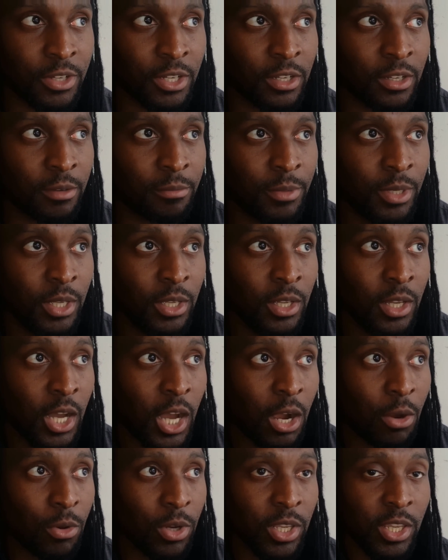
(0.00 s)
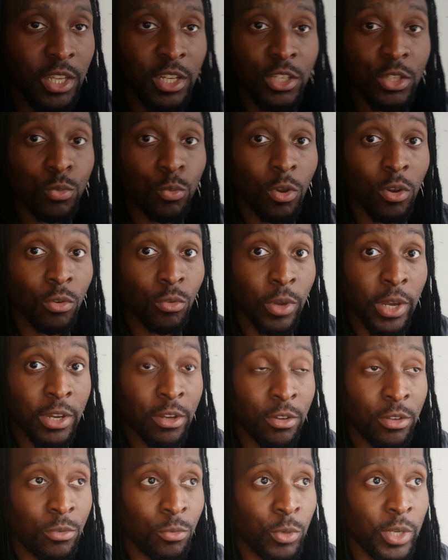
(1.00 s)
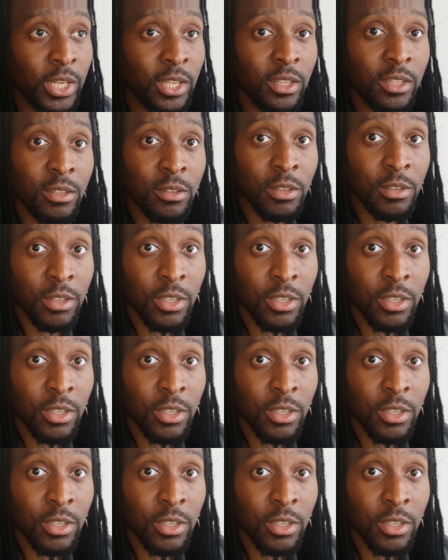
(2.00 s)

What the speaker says: our Guinness World Record winning